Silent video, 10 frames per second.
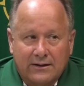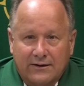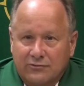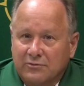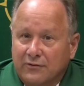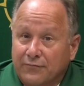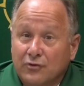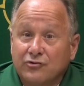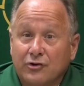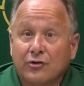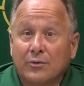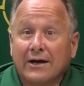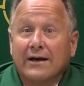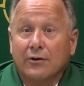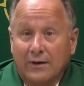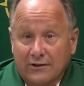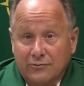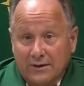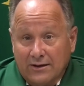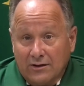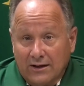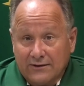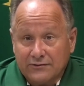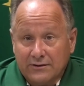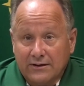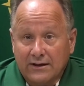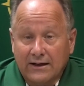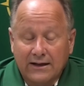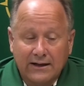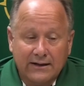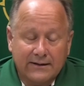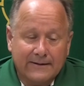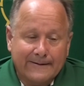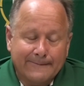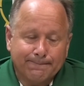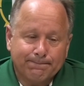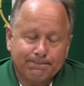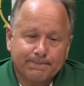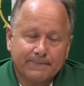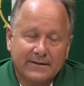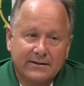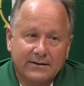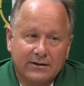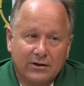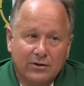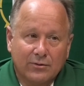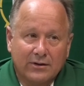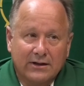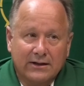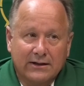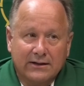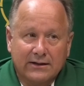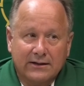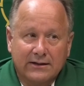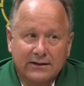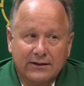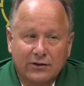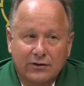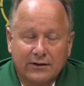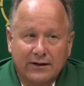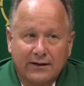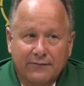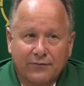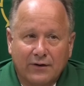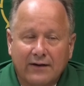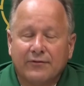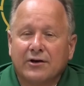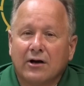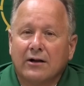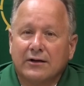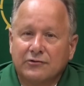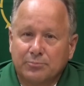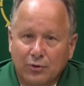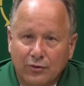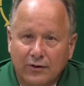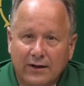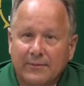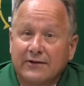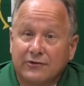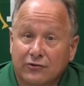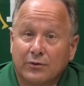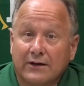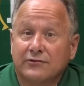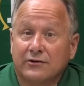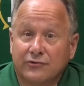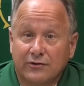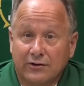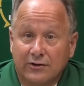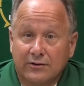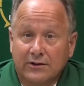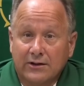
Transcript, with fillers: this was the first year that we had a graduating class, and um, you know, uh, it, and for every college program, that's a transition year.